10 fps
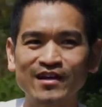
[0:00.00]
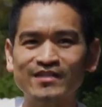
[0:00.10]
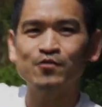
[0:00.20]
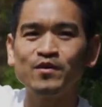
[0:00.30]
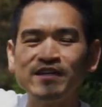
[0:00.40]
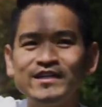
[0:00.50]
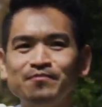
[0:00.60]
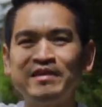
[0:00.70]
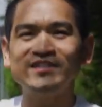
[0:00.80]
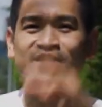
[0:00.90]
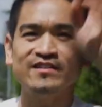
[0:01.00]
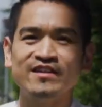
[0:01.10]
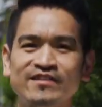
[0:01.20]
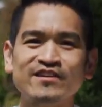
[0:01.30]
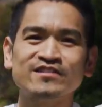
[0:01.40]
at the Juanita beach, and
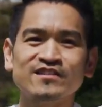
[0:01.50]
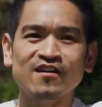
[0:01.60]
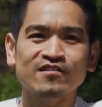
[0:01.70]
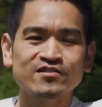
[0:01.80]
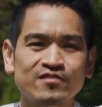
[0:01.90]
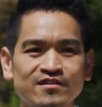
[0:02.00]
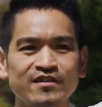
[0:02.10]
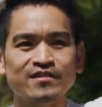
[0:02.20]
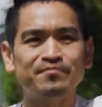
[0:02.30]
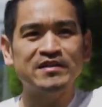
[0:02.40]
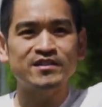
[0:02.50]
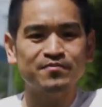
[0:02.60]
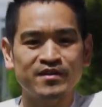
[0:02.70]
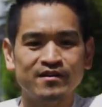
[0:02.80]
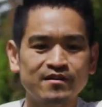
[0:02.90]
then there's also another beach up
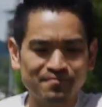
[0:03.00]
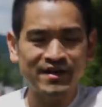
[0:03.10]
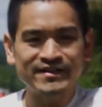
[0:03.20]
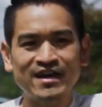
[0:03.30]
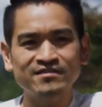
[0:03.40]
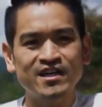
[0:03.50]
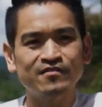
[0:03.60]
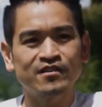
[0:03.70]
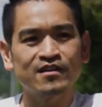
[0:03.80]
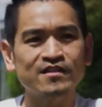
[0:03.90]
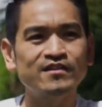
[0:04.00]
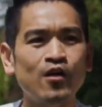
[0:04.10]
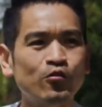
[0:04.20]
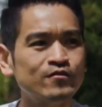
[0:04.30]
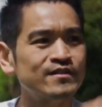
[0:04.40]
there by downtown Kirkland,
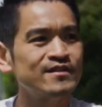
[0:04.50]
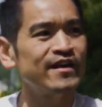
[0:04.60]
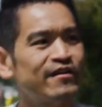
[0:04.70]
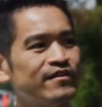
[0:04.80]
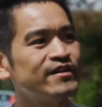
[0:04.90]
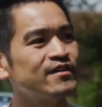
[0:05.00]
Houghton area.